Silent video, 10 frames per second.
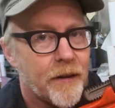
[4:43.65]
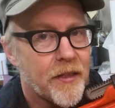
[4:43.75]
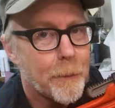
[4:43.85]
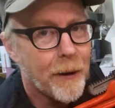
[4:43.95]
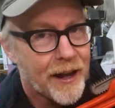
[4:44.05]

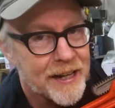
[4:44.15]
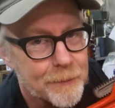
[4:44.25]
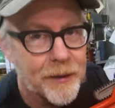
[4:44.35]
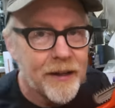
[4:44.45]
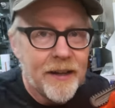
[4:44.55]
the
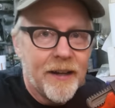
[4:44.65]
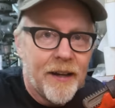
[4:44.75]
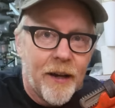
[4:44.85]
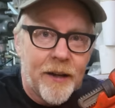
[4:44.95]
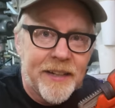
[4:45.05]
pipe.
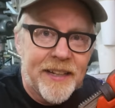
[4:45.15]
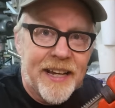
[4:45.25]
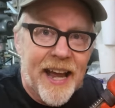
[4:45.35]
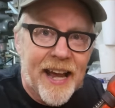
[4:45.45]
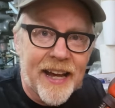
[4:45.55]

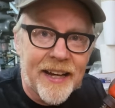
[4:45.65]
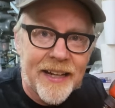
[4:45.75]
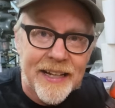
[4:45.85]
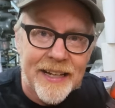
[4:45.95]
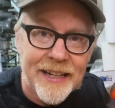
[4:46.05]
Yeah.
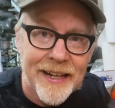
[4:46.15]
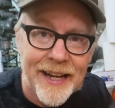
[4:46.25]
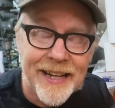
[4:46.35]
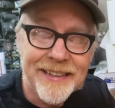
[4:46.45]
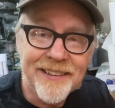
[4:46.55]

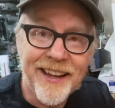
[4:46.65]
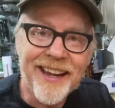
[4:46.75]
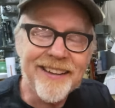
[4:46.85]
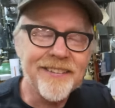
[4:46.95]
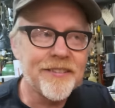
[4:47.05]
And it
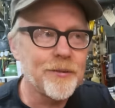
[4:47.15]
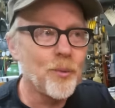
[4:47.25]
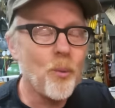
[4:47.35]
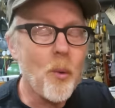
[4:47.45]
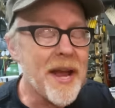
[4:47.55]
takes
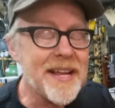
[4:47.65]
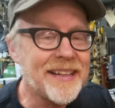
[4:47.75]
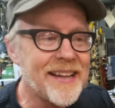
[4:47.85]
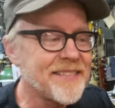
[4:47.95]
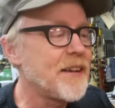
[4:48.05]
way
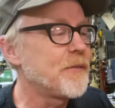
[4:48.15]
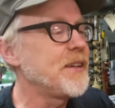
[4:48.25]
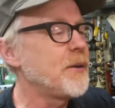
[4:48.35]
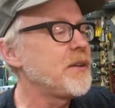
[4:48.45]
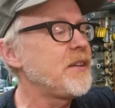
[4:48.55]
less effort.
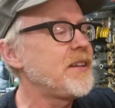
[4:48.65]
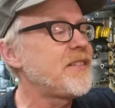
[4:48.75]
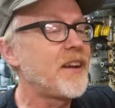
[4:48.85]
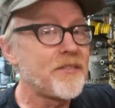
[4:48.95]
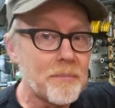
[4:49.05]
Now, it, it
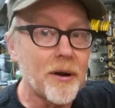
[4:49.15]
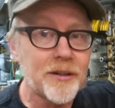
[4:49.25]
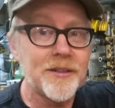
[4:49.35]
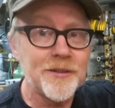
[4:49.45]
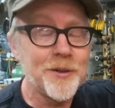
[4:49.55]
does
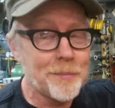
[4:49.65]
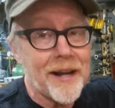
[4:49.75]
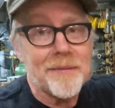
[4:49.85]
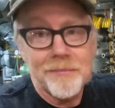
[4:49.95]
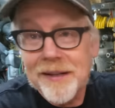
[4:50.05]
mark your
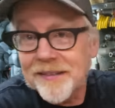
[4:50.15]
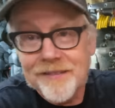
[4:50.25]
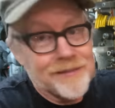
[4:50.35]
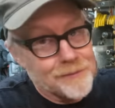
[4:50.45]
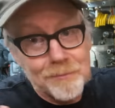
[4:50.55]
pipe.
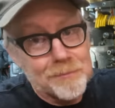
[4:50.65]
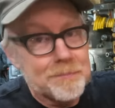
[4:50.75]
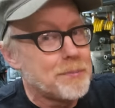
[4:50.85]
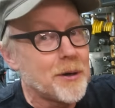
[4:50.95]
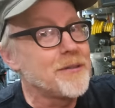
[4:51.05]
That's
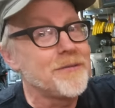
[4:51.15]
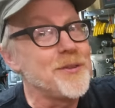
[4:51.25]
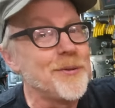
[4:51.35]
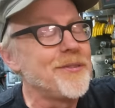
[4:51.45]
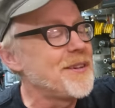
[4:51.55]
part of
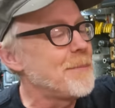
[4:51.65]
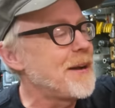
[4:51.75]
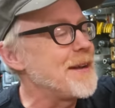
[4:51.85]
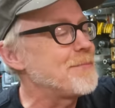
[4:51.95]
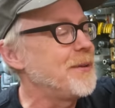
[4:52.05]
using a
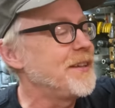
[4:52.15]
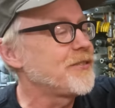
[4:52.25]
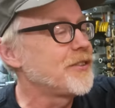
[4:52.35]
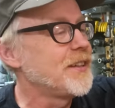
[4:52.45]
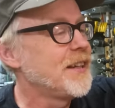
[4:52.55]
pipe
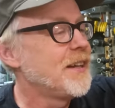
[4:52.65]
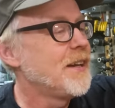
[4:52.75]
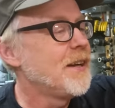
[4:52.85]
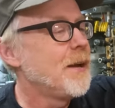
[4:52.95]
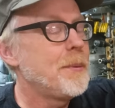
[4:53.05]
wrench.
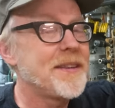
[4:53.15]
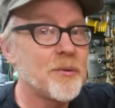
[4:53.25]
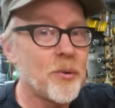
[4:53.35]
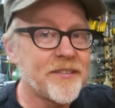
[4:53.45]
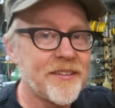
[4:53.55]
But
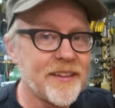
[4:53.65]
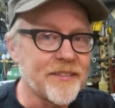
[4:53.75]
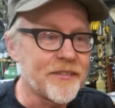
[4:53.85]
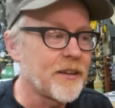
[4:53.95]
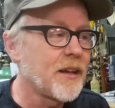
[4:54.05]
then watch
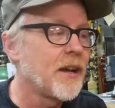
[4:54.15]
this